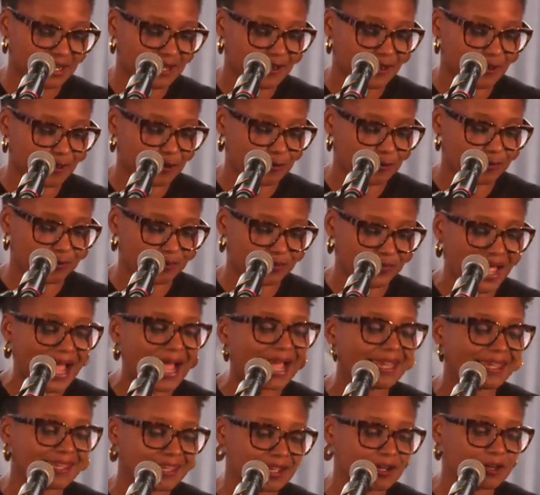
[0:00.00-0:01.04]

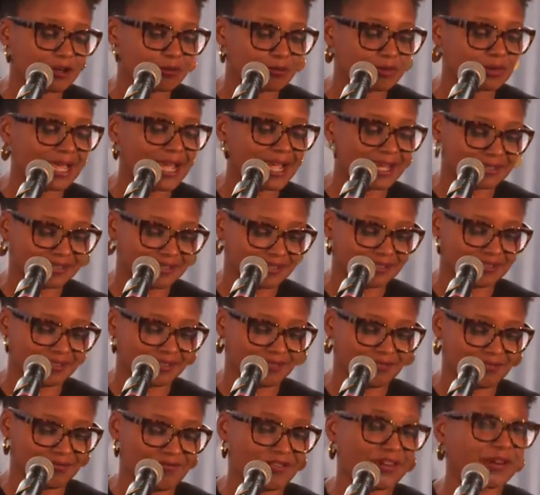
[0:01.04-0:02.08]
I hear blackness in